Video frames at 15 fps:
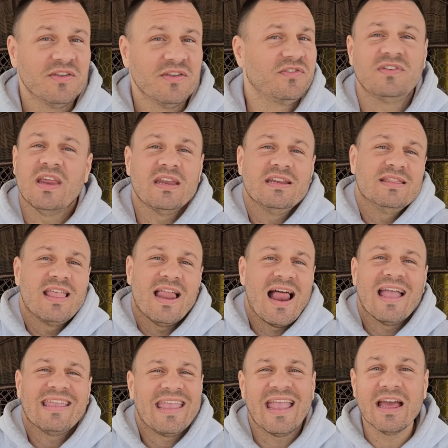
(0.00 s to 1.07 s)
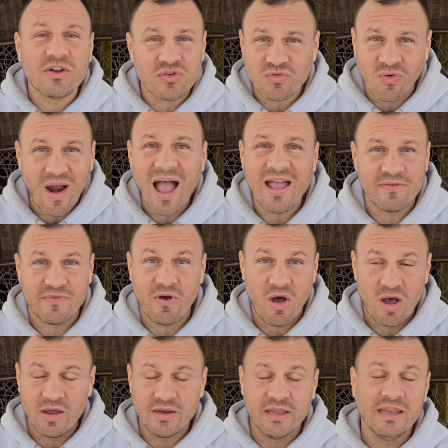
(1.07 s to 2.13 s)
stating that I can't drive
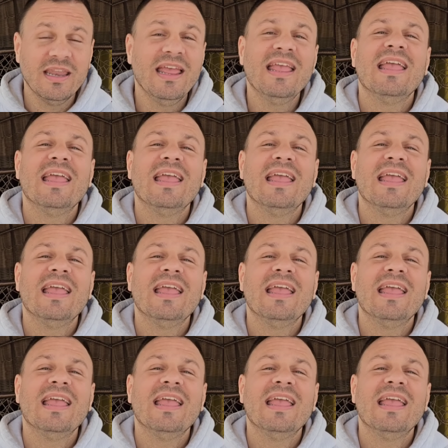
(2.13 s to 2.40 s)
on it.